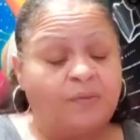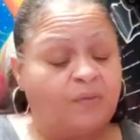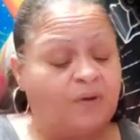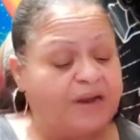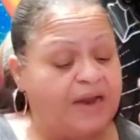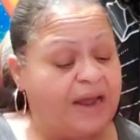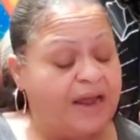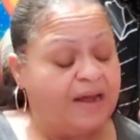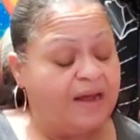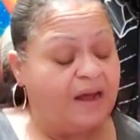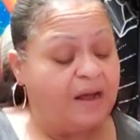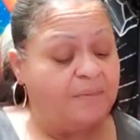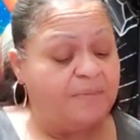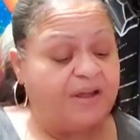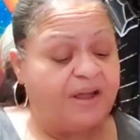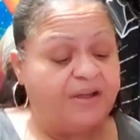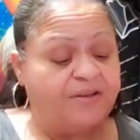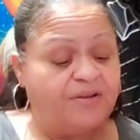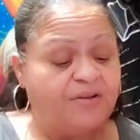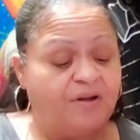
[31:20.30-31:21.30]
when they come
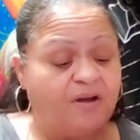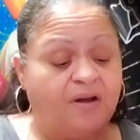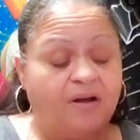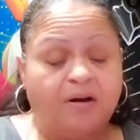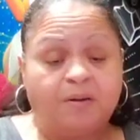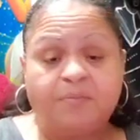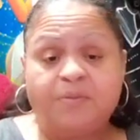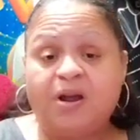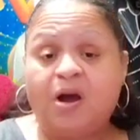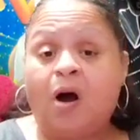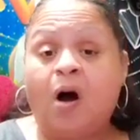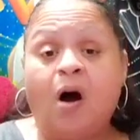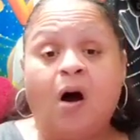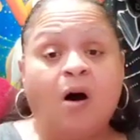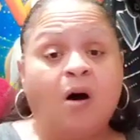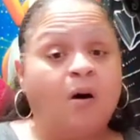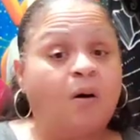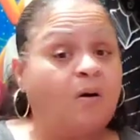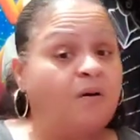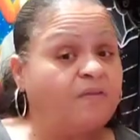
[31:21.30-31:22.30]
in, you're going to be
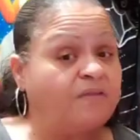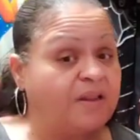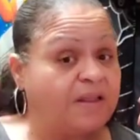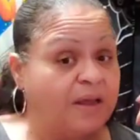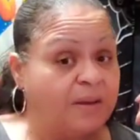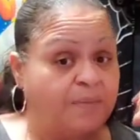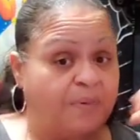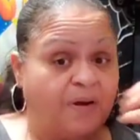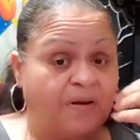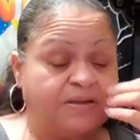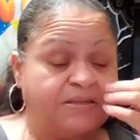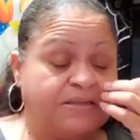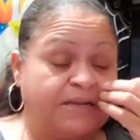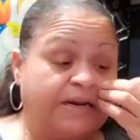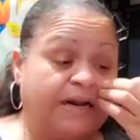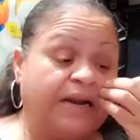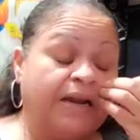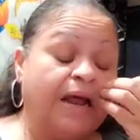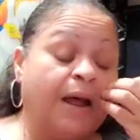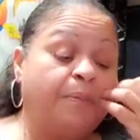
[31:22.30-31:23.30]
all over that
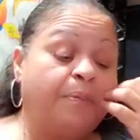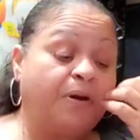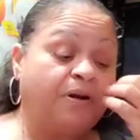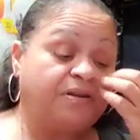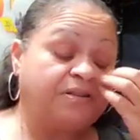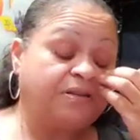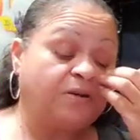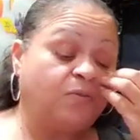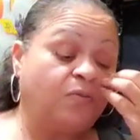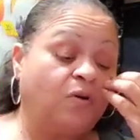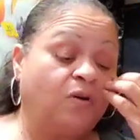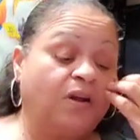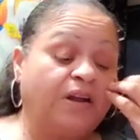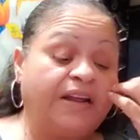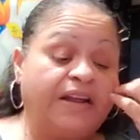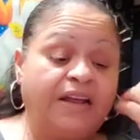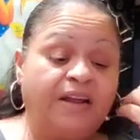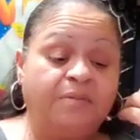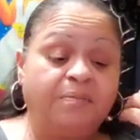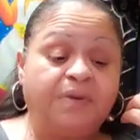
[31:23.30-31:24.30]
person, and that person will
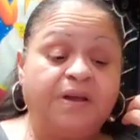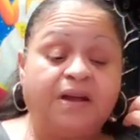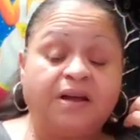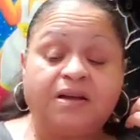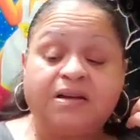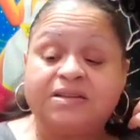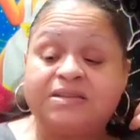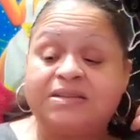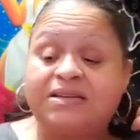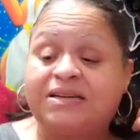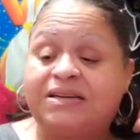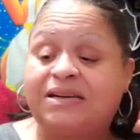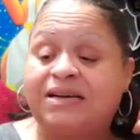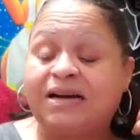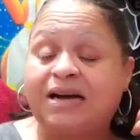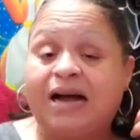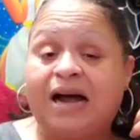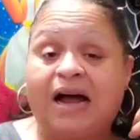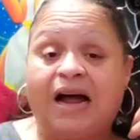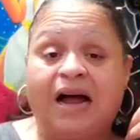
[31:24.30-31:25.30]
leave because,
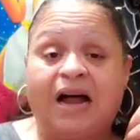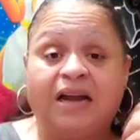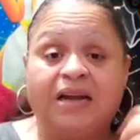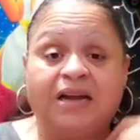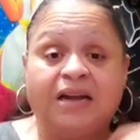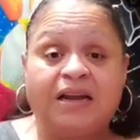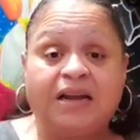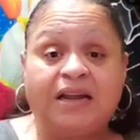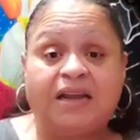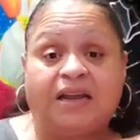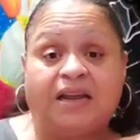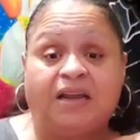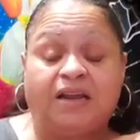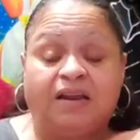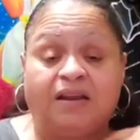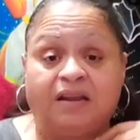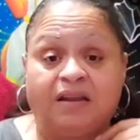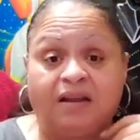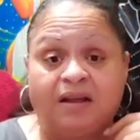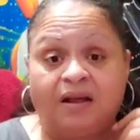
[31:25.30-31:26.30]
golly,
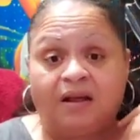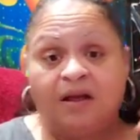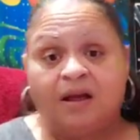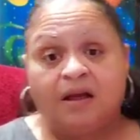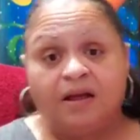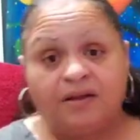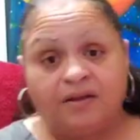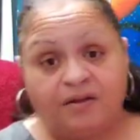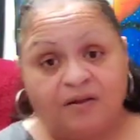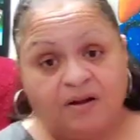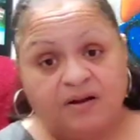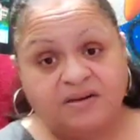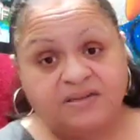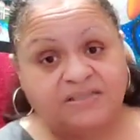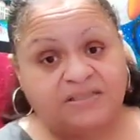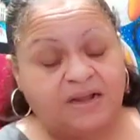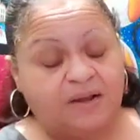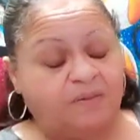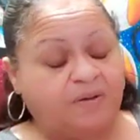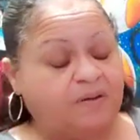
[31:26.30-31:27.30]
you
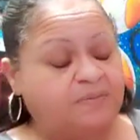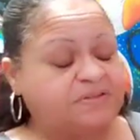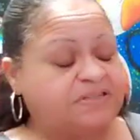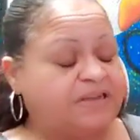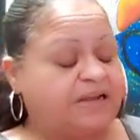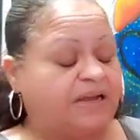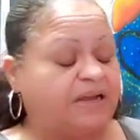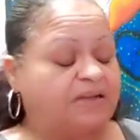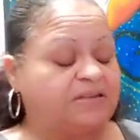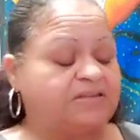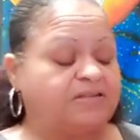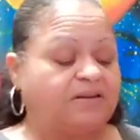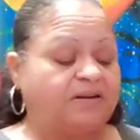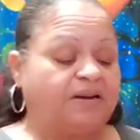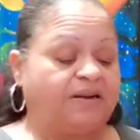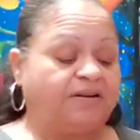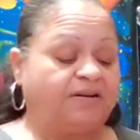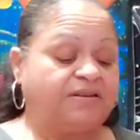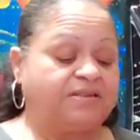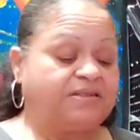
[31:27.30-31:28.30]
understand what I'm saying? So
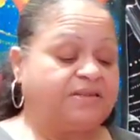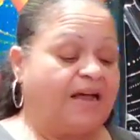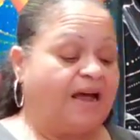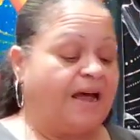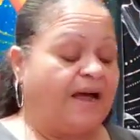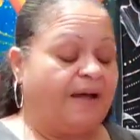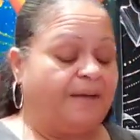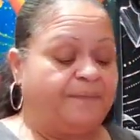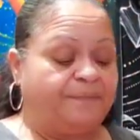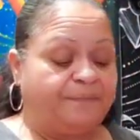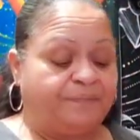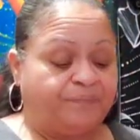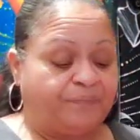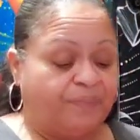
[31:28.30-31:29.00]
there's that.